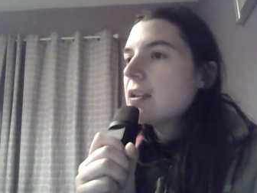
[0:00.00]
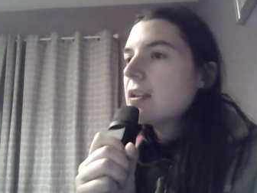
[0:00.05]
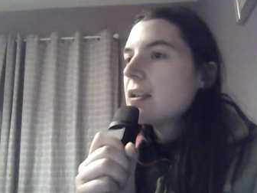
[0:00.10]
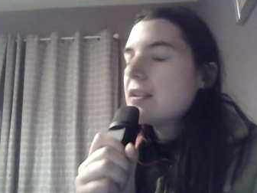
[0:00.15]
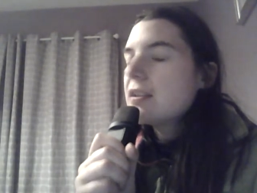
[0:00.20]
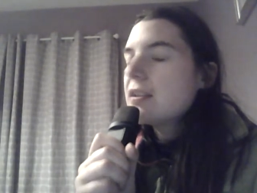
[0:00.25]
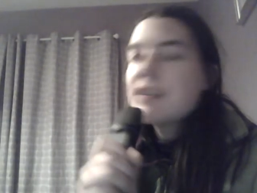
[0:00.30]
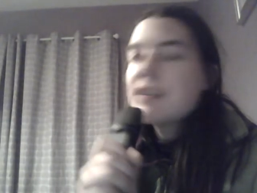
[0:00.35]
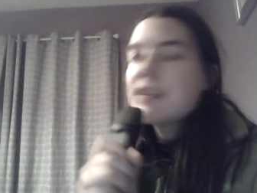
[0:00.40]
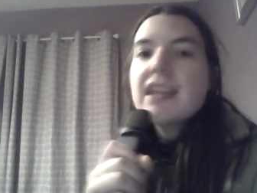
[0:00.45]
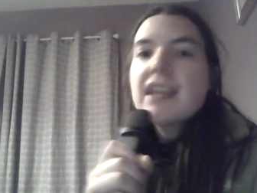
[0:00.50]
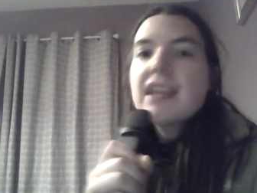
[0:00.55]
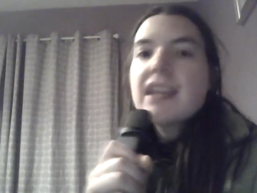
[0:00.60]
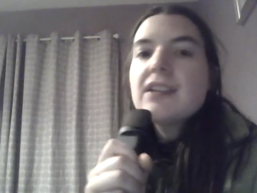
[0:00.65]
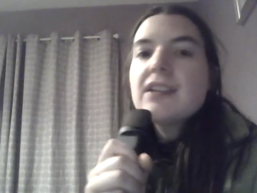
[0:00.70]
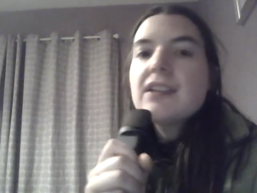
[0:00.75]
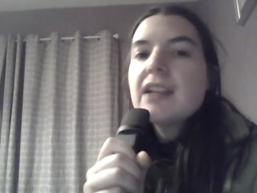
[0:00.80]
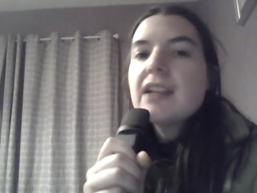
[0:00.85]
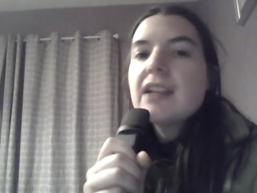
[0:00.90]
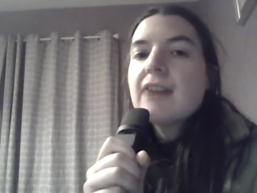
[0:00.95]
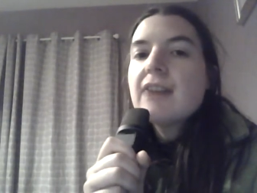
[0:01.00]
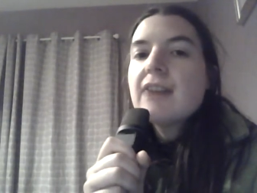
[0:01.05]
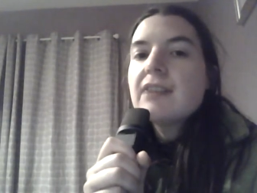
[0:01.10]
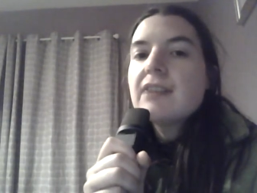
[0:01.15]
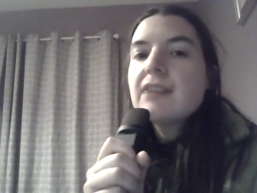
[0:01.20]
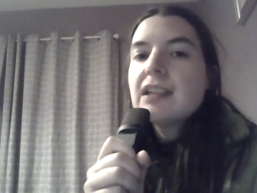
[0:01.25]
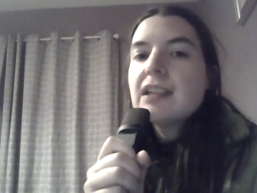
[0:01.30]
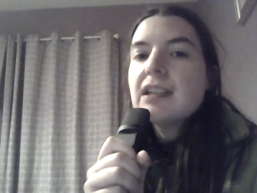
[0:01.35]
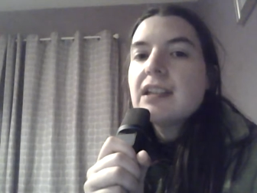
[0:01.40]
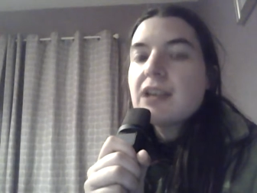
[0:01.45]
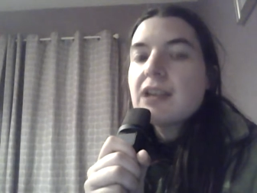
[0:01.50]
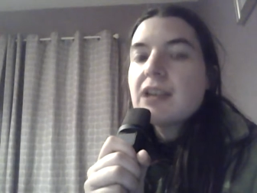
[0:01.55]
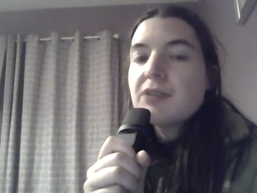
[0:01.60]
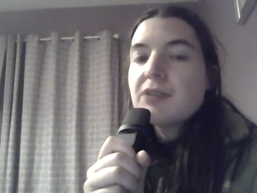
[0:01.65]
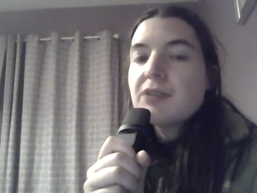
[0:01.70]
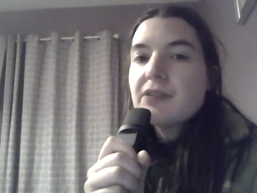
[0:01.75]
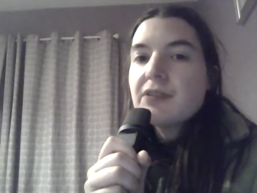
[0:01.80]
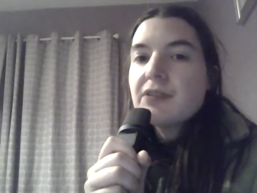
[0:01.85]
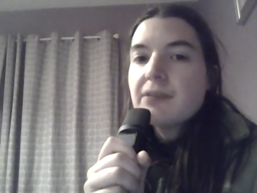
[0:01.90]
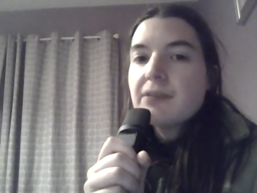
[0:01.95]
say you didn't have any
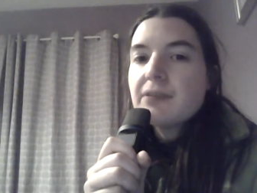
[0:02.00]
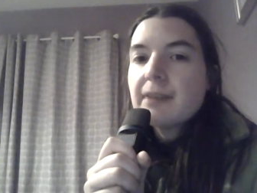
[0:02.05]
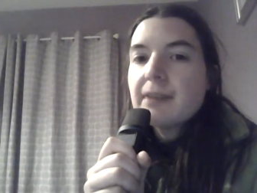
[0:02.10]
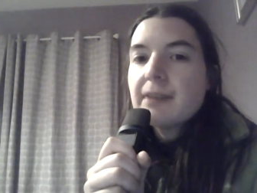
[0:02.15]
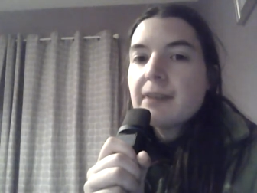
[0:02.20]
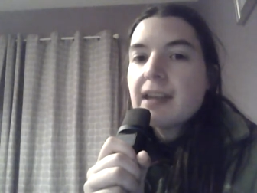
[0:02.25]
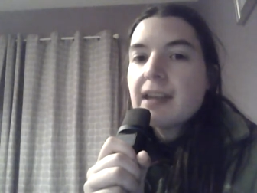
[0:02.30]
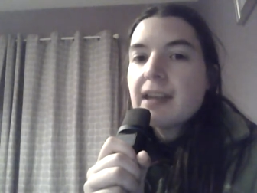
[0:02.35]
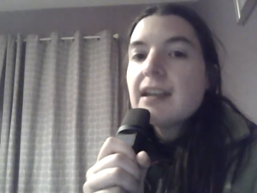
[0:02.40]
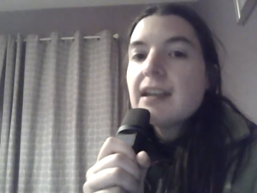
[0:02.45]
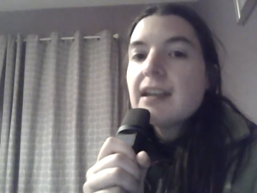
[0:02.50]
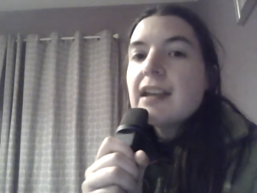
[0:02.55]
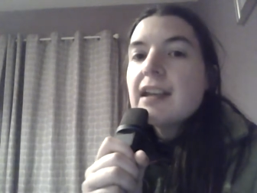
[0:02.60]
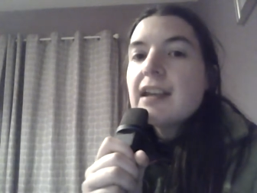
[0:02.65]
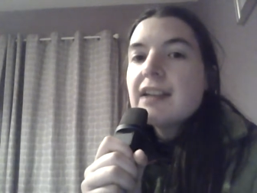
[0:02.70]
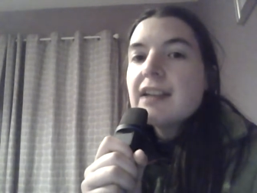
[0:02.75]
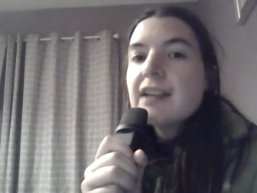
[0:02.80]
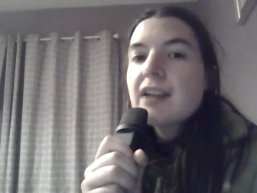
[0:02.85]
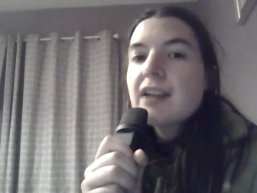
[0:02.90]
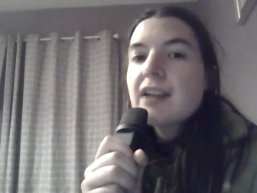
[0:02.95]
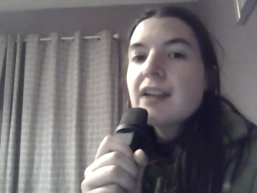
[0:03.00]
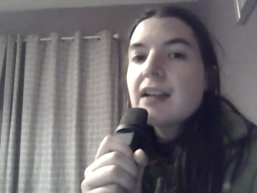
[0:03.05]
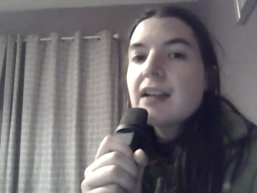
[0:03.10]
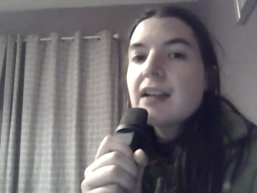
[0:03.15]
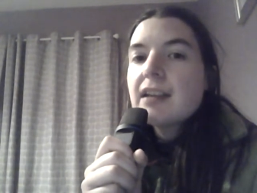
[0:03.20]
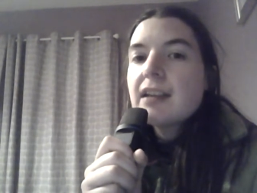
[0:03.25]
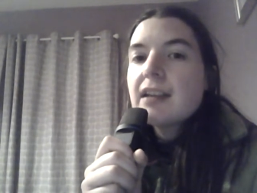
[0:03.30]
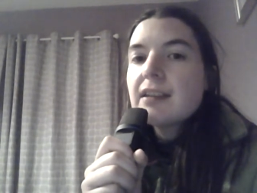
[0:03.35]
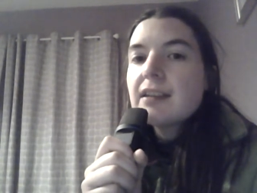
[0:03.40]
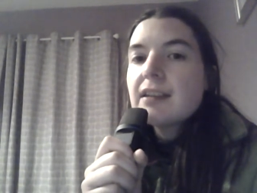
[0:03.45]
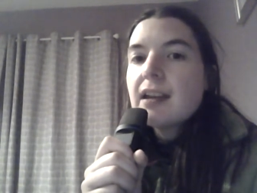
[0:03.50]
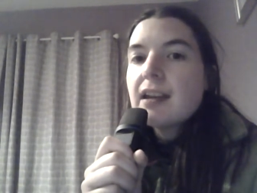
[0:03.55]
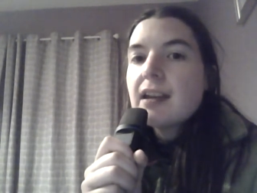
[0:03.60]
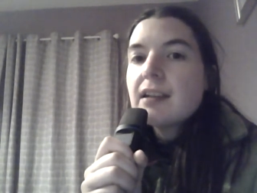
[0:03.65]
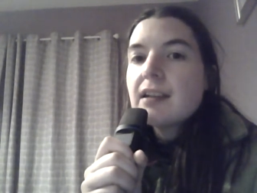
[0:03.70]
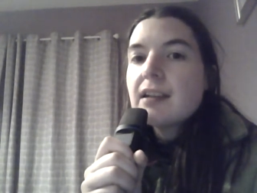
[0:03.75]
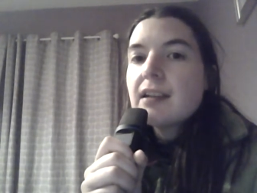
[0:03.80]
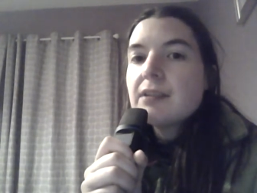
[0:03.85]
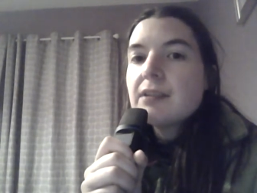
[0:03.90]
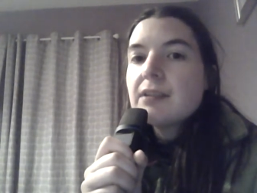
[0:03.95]
electricity or something like that. It's kind of like that
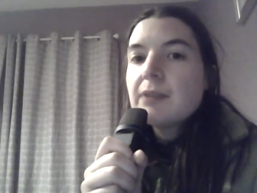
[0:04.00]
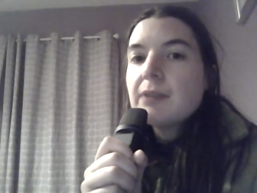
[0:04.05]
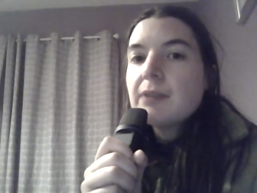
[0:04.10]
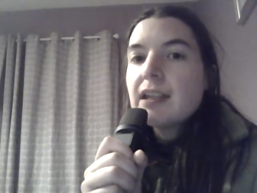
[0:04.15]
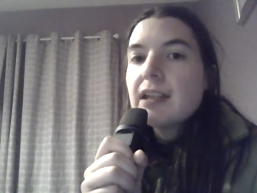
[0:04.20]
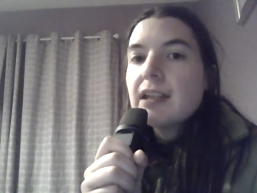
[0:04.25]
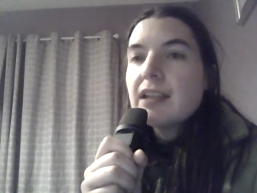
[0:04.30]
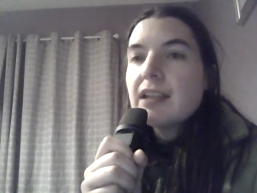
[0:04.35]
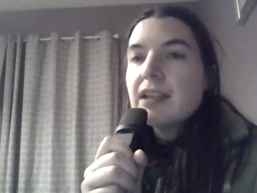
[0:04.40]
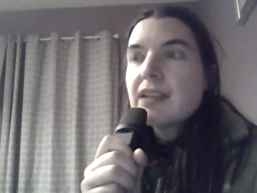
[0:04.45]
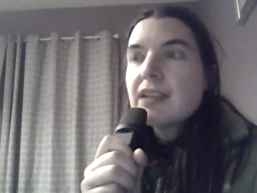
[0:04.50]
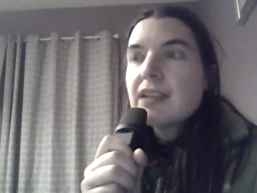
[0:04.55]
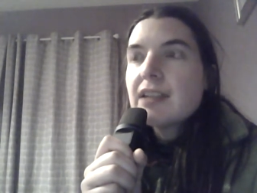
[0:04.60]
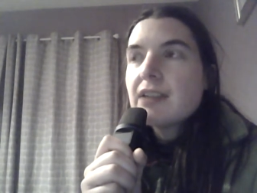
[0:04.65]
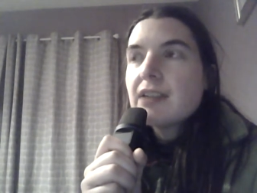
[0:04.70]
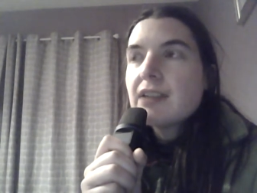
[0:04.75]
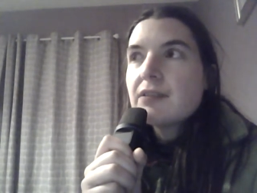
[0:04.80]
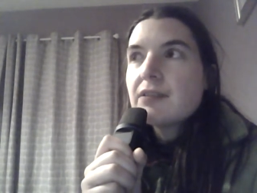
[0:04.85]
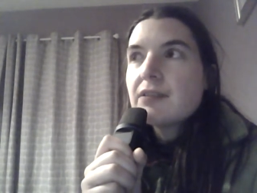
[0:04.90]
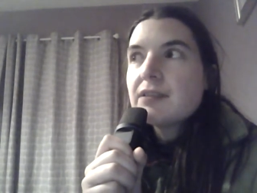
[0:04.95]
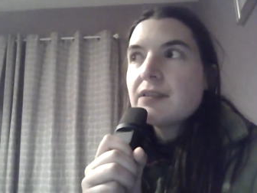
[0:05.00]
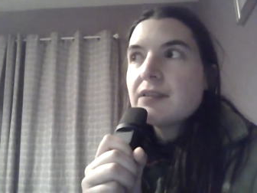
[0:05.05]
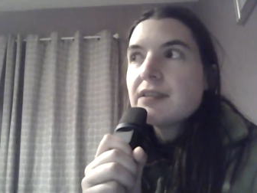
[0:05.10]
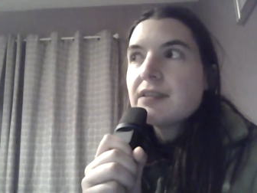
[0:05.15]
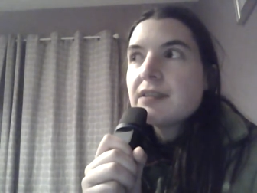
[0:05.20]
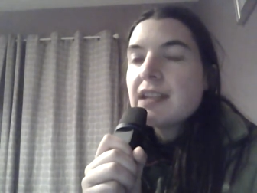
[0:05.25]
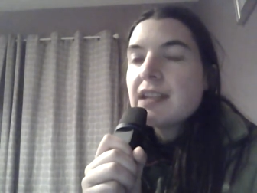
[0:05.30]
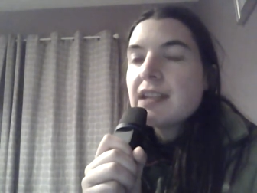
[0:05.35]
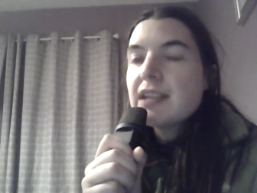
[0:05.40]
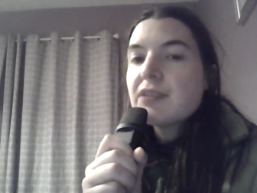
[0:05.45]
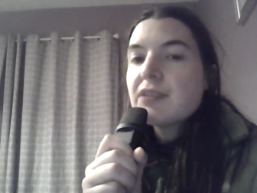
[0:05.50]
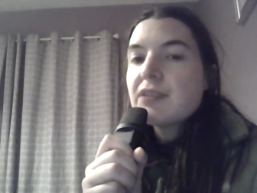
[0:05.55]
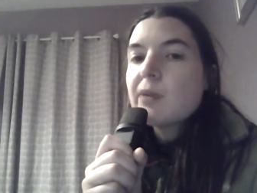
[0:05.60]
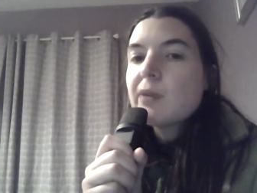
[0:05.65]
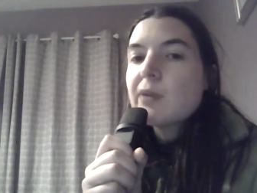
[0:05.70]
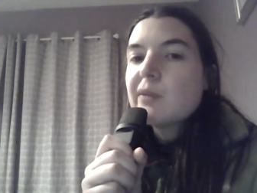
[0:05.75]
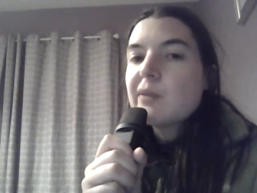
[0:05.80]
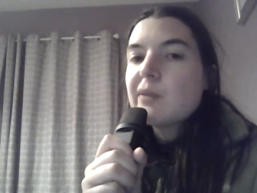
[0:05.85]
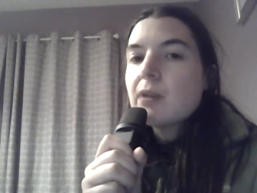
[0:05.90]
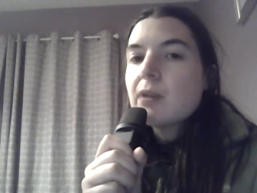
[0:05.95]
in a way. It's like things
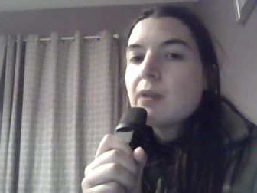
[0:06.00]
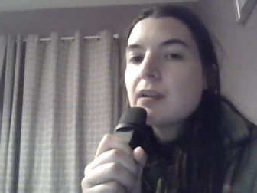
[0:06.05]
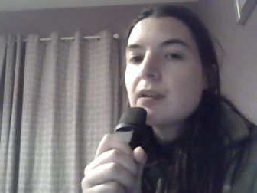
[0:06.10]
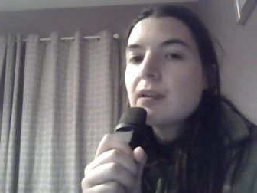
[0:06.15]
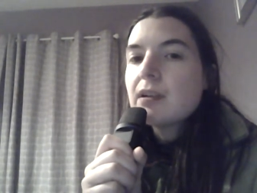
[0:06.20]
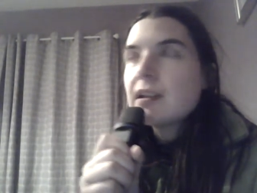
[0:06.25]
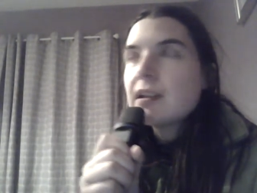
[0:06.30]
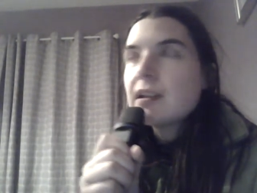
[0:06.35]
going wrong.